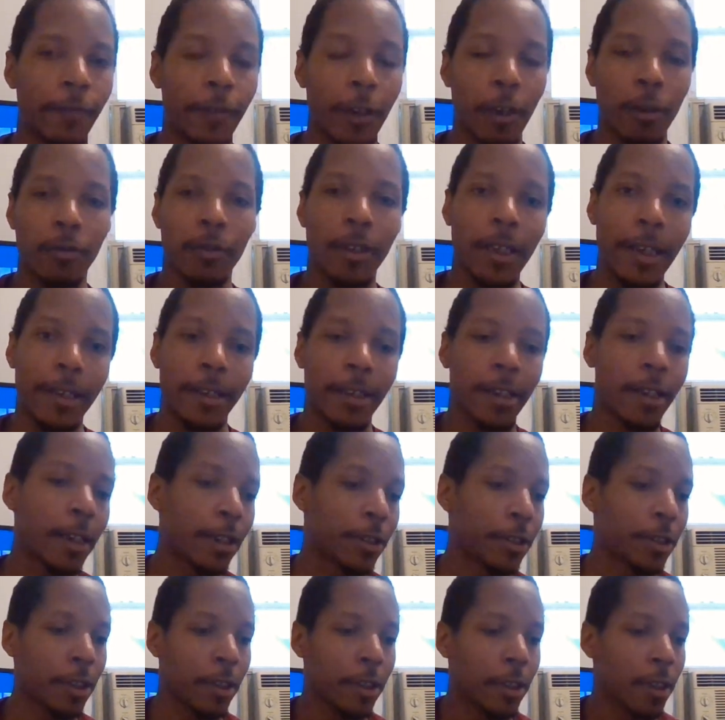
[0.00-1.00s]
felt like
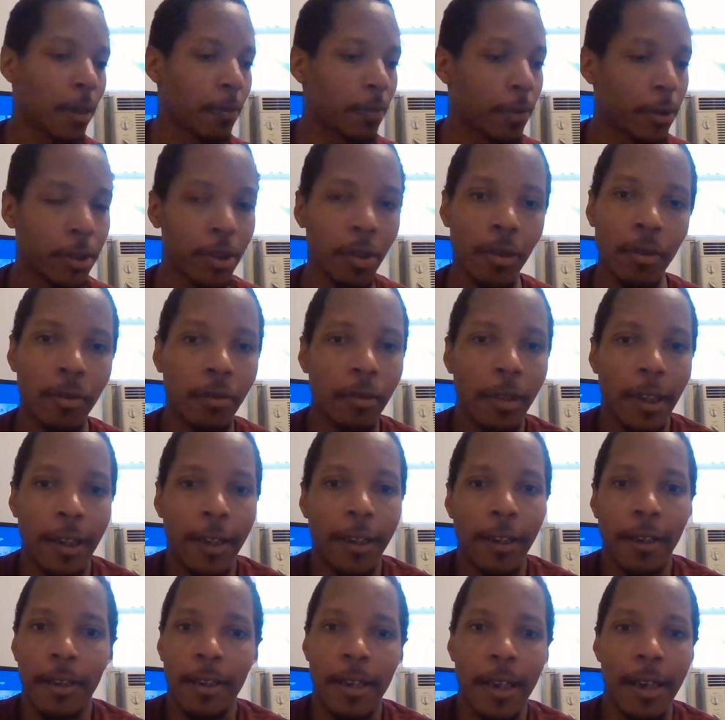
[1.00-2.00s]
yesterday's episode.
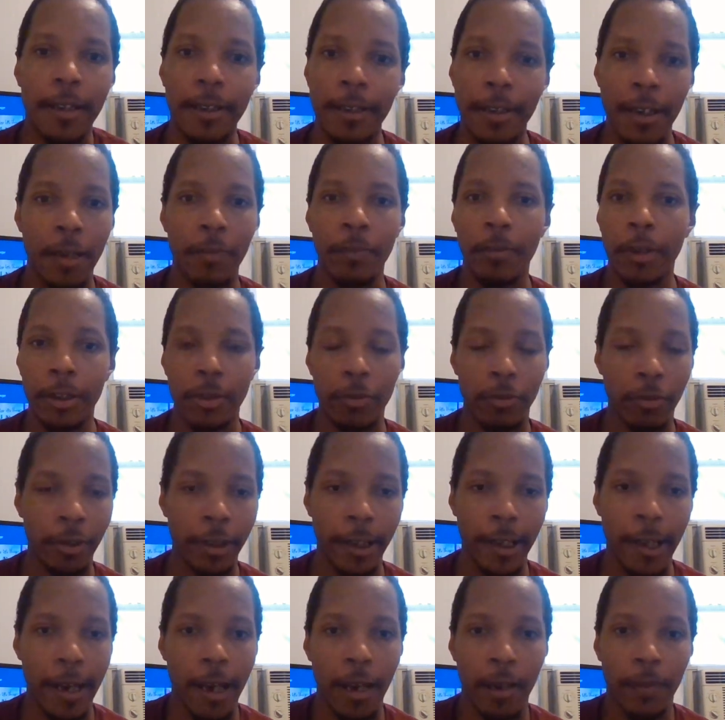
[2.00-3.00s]
Like, not that much
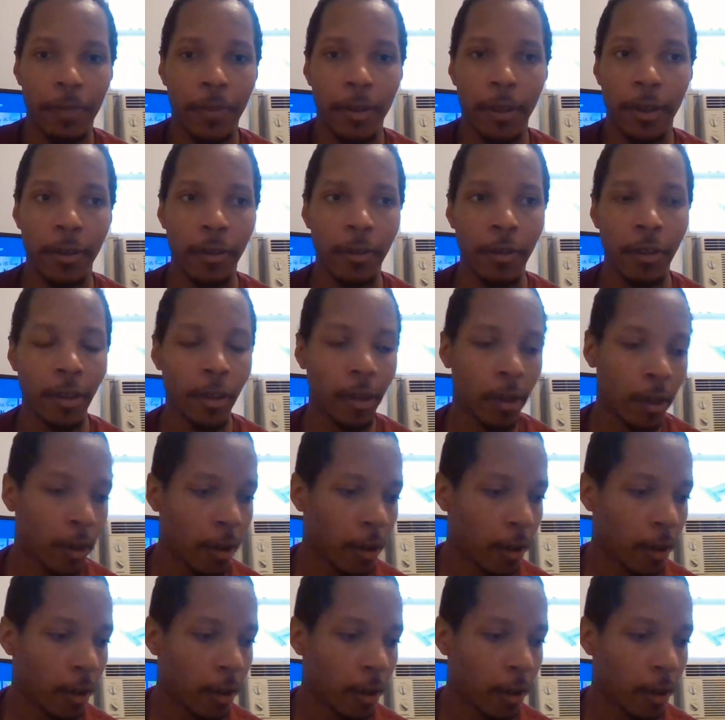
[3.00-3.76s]
really happened.